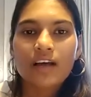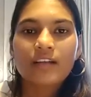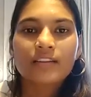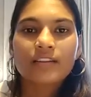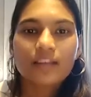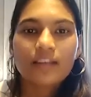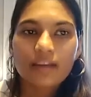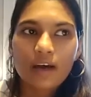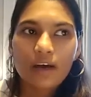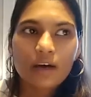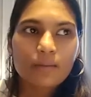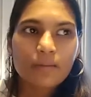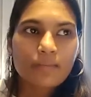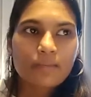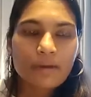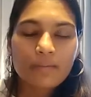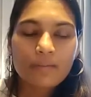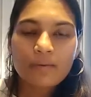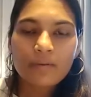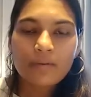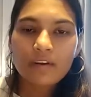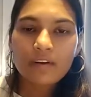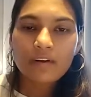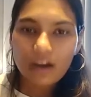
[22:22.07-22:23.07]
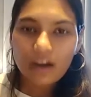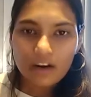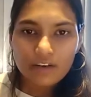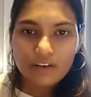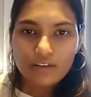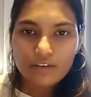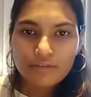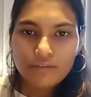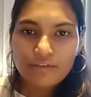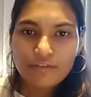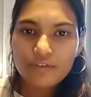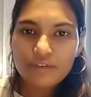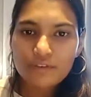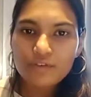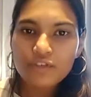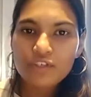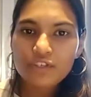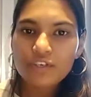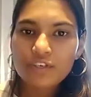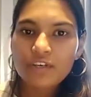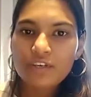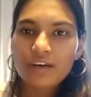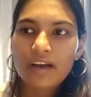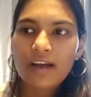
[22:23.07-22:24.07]
The young people are the
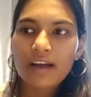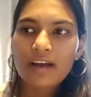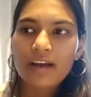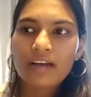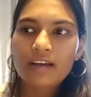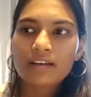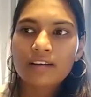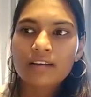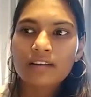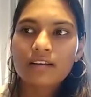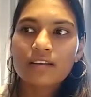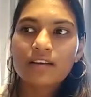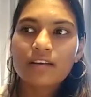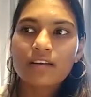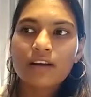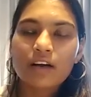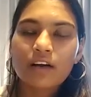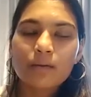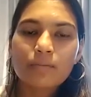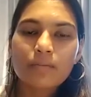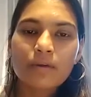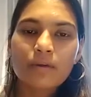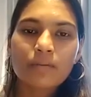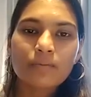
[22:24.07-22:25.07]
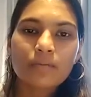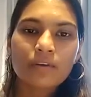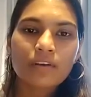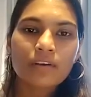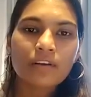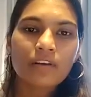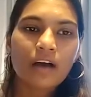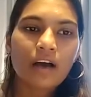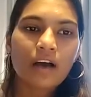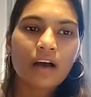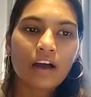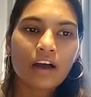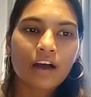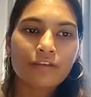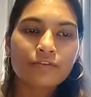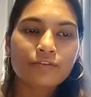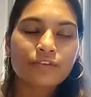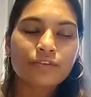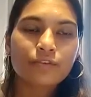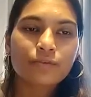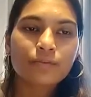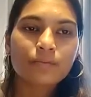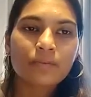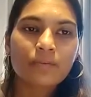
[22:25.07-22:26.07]
future, and the young people have
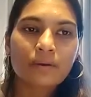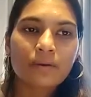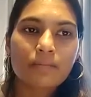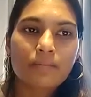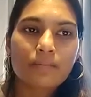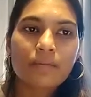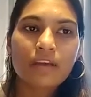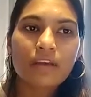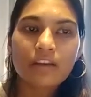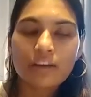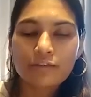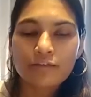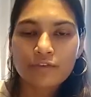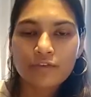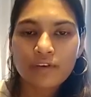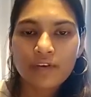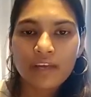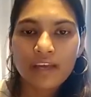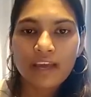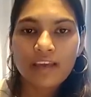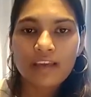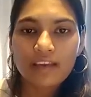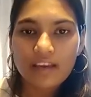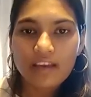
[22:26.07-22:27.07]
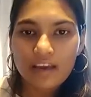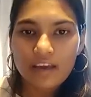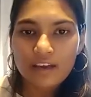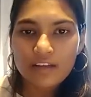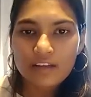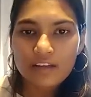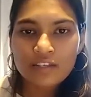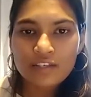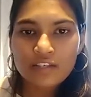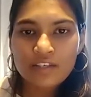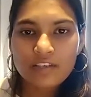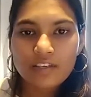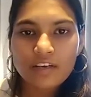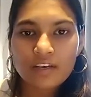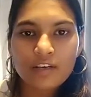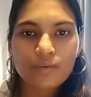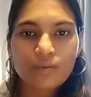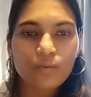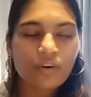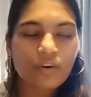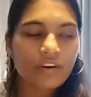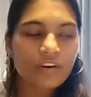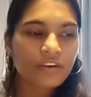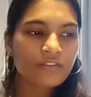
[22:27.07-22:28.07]
to be meaningfully engaged
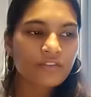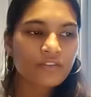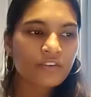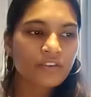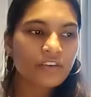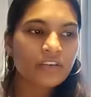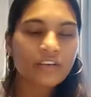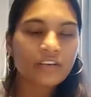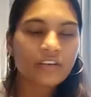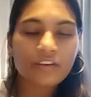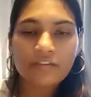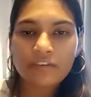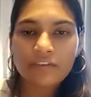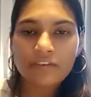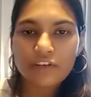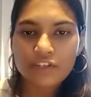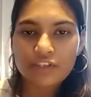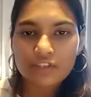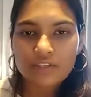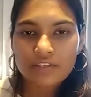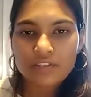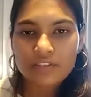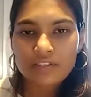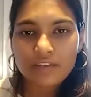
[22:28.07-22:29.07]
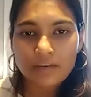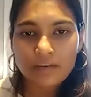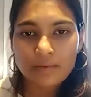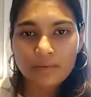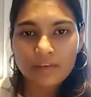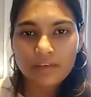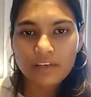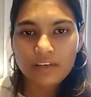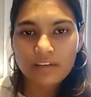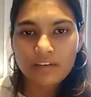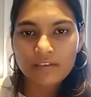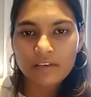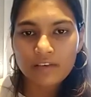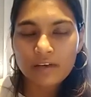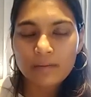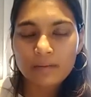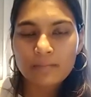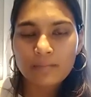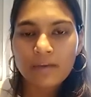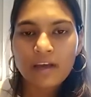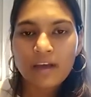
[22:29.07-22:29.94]
in whatever interventions that we develop,